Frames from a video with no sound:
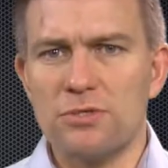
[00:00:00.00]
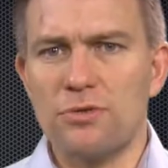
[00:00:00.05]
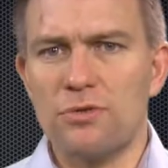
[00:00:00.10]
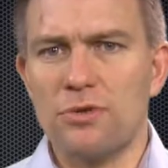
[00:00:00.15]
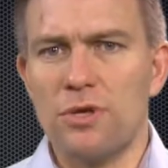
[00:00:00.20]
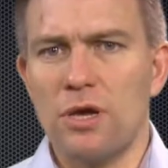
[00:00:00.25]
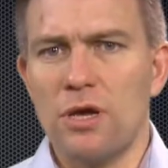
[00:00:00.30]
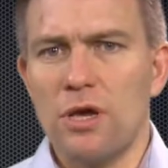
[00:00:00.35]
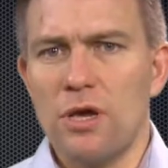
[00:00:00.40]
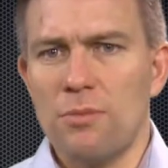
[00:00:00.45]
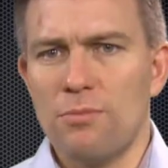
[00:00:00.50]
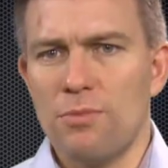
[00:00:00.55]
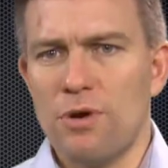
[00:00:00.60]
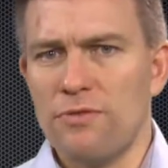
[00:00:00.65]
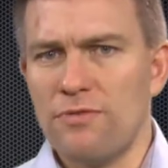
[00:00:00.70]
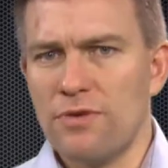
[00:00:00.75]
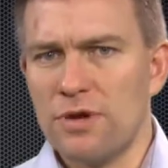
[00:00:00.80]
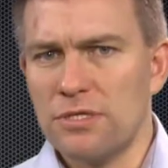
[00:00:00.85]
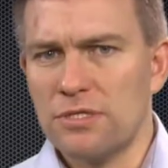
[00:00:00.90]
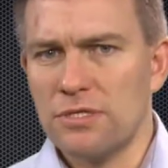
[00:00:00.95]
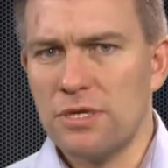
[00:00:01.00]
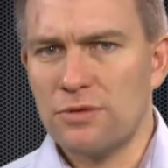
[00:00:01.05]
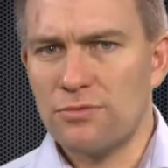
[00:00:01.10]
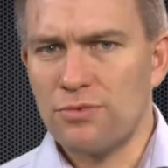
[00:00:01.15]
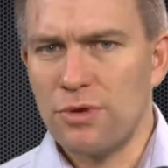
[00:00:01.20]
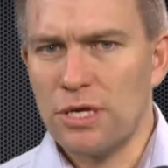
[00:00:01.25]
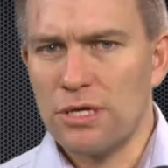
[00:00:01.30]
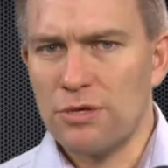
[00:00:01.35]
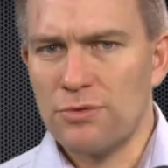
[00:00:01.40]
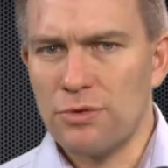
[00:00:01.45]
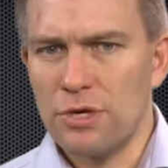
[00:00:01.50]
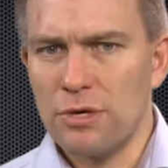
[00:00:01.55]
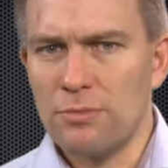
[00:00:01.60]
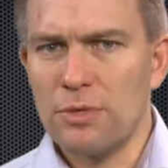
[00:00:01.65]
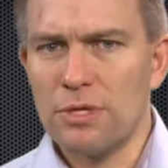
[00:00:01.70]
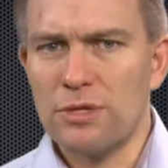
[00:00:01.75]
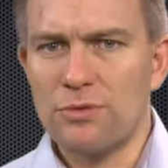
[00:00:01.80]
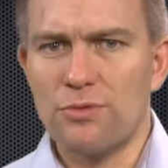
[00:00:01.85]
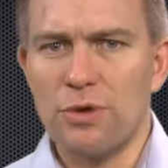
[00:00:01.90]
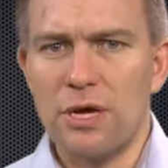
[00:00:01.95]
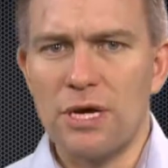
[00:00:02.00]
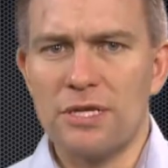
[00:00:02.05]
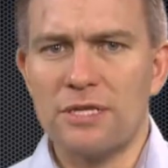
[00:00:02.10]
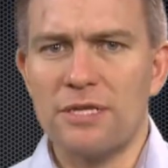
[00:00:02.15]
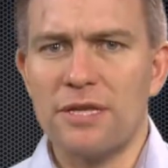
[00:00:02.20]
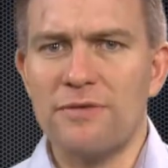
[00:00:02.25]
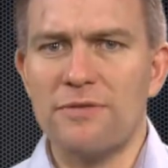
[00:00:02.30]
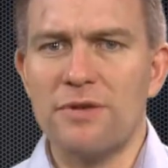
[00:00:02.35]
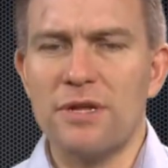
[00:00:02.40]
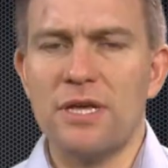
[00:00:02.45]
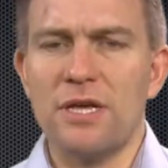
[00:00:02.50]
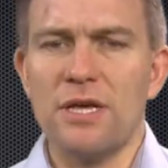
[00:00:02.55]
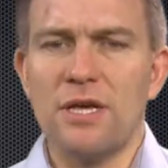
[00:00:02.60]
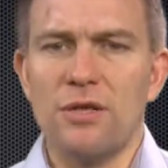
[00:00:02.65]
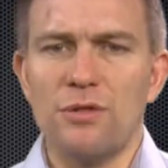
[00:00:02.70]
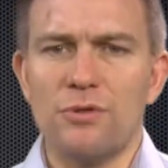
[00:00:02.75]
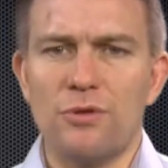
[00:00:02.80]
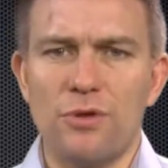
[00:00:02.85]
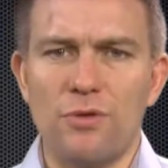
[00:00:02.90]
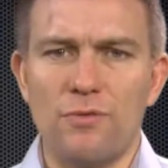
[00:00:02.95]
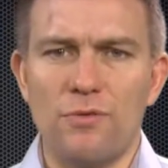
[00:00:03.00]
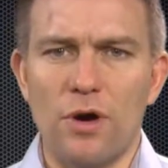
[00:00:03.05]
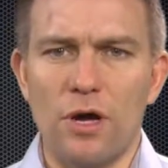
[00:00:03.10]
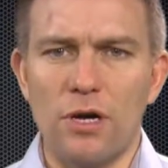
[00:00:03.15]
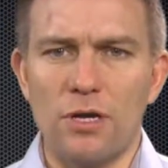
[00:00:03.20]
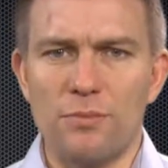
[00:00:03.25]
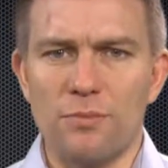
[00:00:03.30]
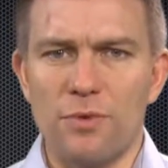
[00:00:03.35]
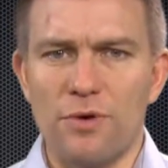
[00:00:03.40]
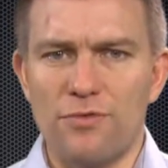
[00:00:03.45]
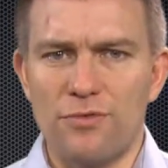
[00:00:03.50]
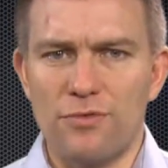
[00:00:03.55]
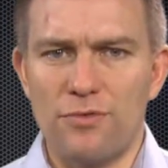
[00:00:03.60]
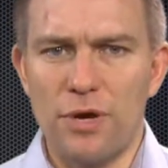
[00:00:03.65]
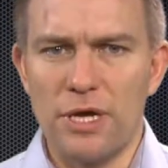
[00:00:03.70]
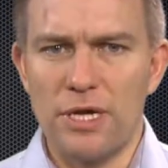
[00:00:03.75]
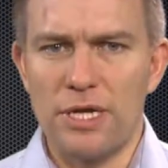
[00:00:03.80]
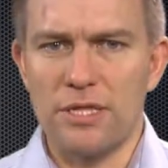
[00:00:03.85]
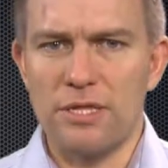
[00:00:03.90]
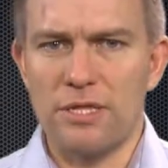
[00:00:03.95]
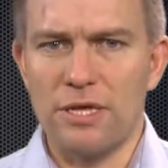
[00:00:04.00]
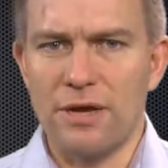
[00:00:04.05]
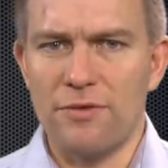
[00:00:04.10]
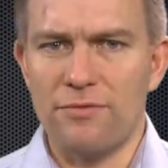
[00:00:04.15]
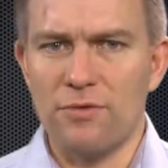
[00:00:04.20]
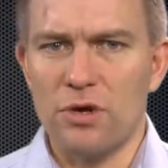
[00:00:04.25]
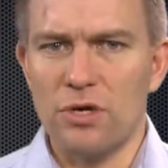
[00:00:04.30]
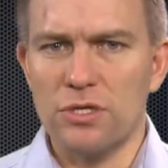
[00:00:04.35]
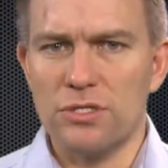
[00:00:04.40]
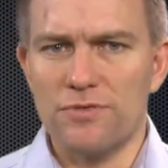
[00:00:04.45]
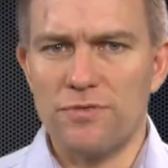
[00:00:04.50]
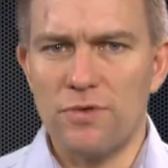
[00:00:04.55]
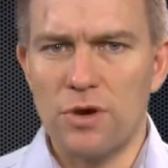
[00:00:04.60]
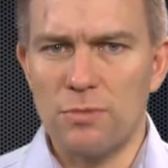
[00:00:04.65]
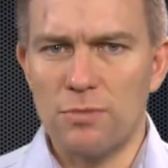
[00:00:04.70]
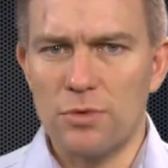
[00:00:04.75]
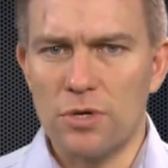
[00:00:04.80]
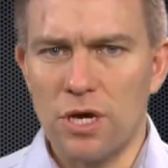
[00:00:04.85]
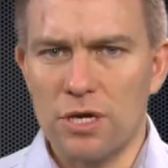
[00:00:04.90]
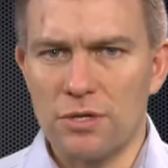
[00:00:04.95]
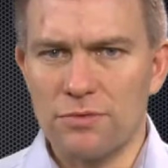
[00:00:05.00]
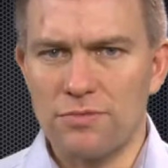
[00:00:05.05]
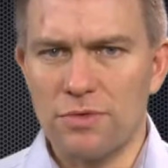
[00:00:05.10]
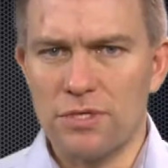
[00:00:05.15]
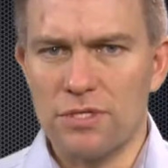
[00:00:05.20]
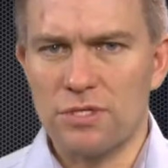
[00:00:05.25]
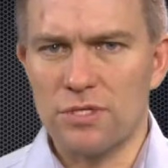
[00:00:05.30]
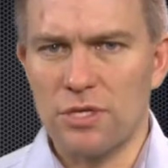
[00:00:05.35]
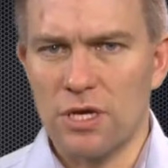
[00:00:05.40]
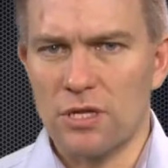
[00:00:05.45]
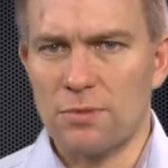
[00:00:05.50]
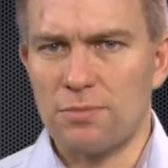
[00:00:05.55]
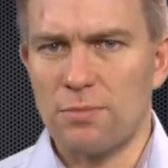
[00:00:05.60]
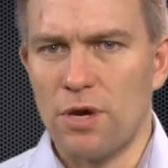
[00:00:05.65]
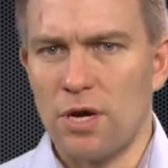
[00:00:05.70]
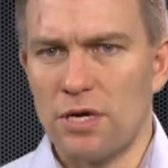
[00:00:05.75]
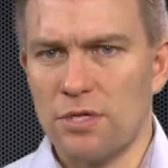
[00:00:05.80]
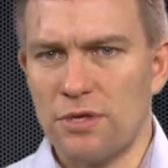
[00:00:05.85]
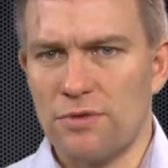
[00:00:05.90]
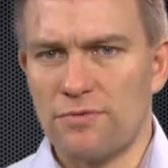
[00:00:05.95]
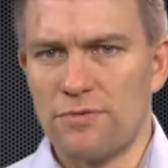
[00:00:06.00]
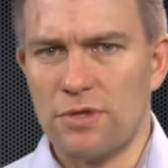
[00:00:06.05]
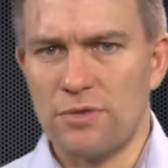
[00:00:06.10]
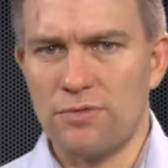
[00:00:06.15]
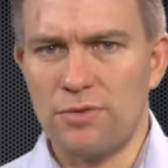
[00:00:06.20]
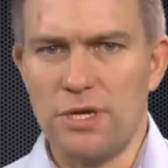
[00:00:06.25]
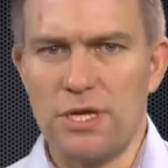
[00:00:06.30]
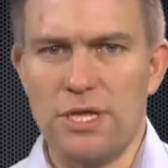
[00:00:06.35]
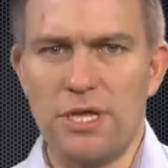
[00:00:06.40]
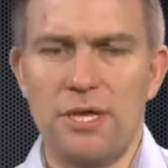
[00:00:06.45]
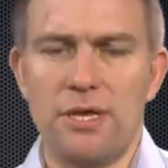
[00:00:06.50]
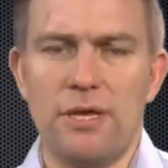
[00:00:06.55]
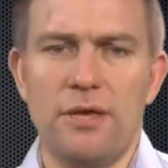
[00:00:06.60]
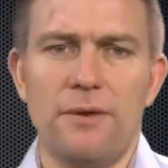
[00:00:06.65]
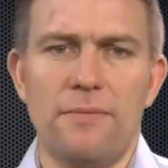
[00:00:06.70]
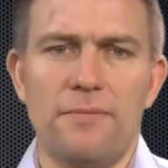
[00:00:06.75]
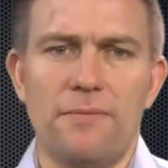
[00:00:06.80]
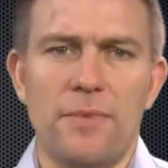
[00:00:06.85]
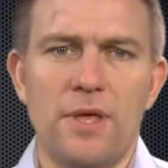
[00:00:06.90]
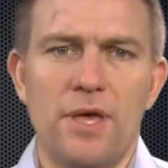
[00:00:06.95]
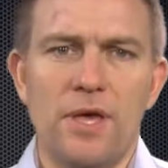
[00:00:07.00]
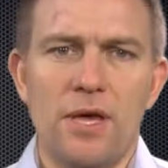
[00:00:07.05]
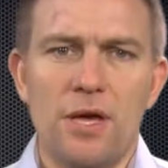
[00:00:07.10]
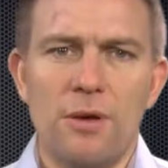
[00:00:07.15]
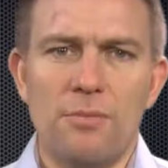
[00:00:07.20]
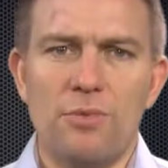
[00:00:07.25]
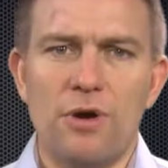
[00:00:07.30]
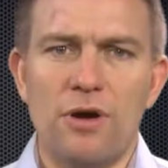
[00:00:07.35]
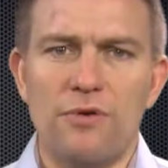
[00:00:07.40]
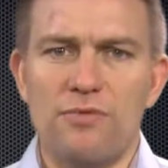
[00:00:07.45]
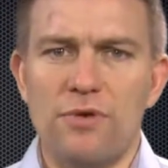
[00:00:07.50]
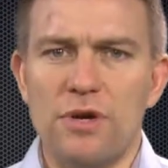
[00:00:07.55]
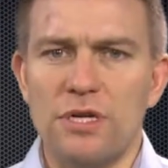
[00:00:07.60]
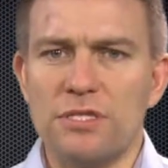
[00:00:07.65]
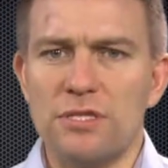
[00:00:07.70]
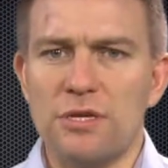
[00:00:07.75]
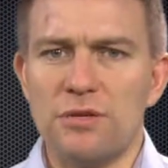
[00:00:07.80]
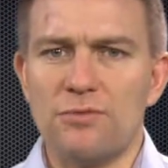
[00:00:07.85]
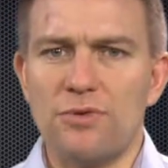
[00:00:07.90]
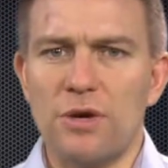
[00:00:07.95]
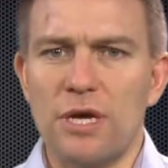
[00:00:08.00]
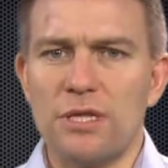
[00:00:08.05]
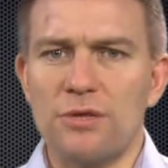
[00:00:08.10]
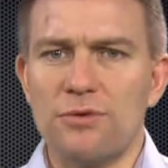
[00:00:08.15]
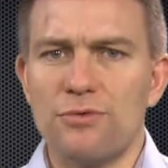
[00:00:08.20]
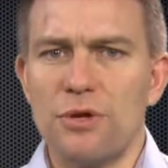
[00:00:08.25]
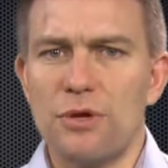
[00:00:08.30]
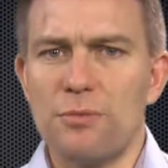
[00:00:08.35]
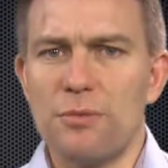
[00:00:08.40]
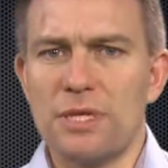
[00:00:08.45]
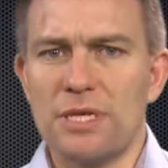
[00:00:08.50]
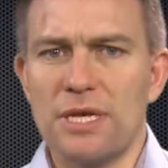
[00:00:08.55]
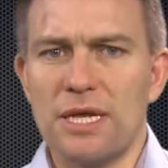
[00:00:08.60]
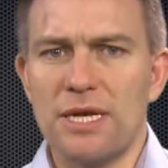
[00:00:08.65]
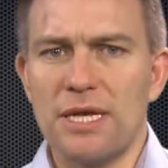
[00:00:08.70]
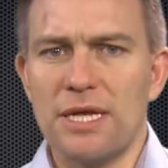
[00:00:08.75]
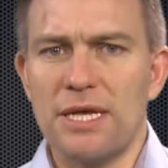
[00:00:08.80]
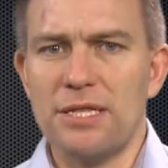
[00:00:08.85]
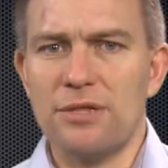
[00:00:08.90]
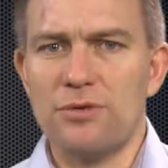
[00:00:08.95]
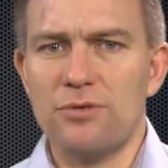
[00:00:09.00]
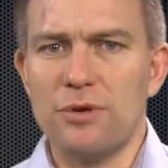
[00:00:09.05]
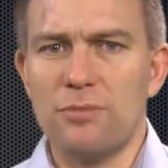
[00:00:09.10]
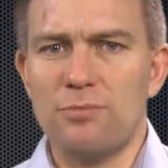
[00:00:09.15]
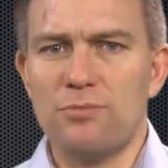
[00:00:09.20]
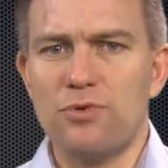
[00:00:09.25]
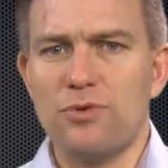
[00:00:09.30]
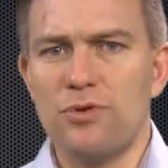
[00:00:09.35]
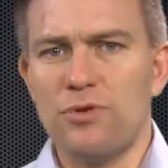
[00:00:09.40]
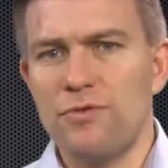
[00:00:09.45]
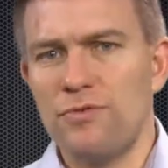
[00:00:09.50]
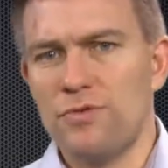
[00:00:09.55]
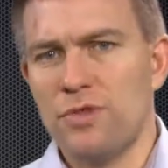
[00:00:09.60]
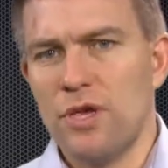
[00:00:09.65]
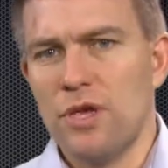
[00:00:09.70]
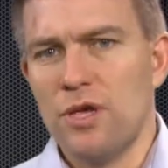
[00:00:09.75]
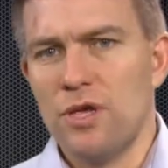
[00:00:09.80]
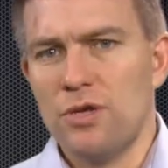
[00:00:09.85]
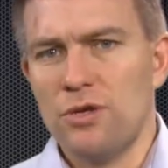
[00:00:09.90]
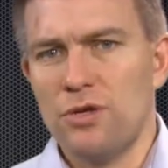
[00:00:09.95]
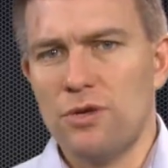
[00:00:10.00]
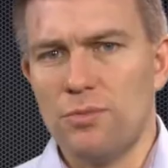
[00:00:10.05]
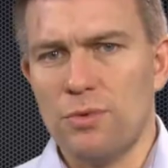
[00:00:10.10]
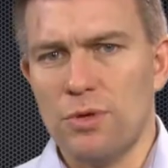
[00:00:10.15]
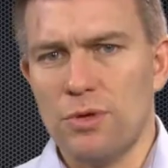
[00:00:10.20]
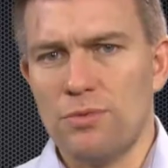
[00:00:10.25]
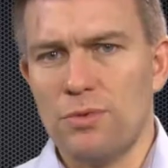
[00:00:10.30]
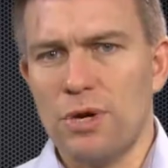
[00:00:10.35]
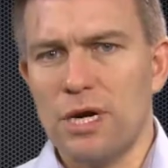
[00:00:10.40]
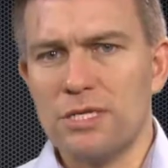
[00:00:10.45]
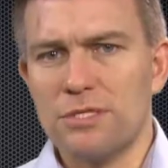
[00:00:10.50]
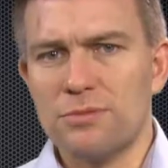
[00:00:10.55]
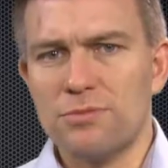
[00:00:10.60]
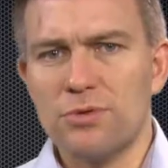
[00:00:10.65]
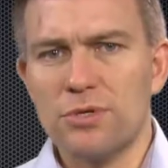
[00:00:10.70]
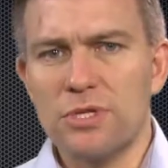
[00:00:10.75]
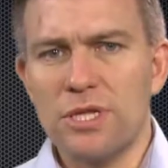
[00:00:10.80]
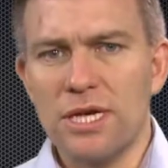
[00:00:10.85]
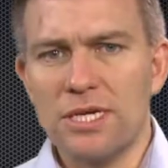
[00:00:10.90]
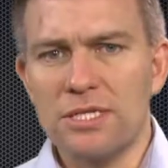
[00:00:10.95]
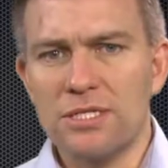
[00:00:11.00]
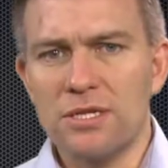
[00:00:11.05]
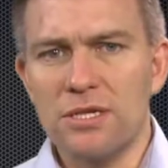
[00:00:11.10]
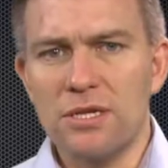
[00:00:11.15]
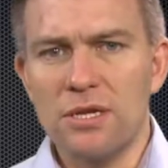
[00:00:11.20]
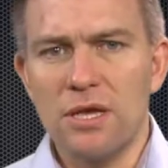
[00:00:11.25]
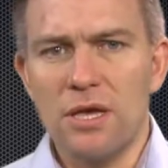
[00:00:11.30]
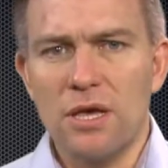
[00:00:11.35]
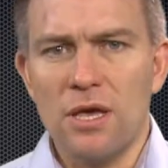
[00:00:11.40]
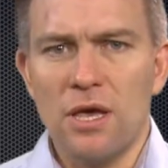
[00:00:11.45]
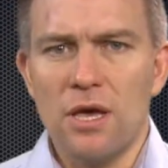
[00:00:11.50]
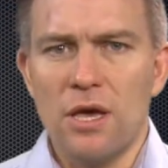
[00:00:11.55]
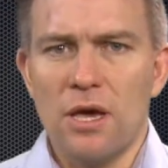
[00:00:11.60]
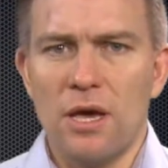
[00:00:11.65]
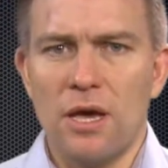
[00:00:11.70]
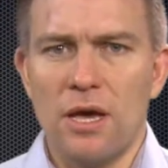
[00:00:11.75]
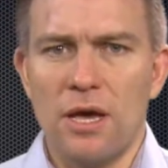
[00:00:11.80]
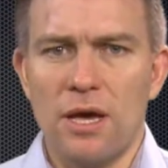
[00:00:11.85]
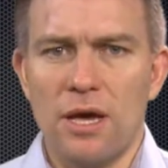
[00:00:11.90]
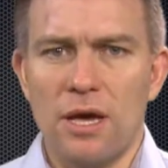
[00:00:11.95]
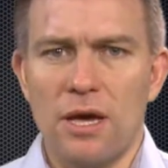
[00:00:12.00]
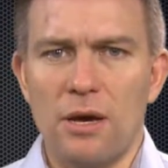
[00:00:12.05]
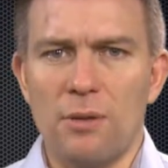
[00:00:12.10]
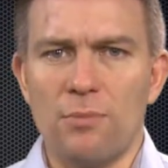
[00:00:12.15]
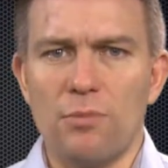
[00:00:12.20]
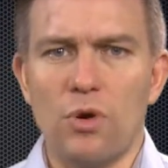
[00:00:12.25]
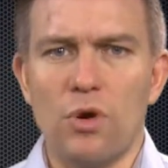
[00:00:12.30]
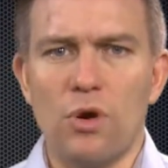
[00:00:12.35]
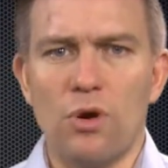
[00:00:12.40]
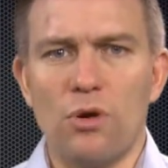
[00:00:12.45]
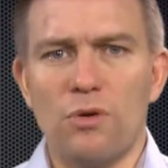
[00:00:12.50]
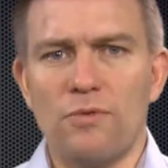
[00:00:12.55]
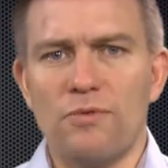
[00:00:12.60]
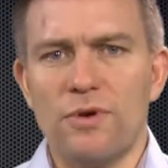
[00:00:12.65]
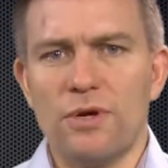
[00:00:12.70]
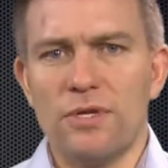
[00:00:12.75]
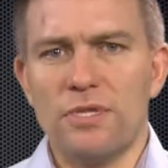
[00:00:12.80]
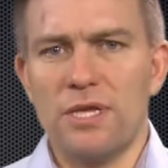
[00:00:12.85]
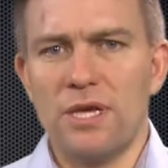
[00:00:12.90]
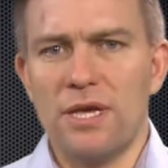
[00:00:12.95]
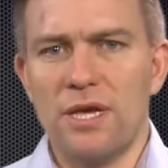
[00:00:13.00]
to the preferential trade agreement relatively to the volume of trade it diverts from countries not part of the treaty. Preferential trade agreement can lead to improved human rights protection. Moreover,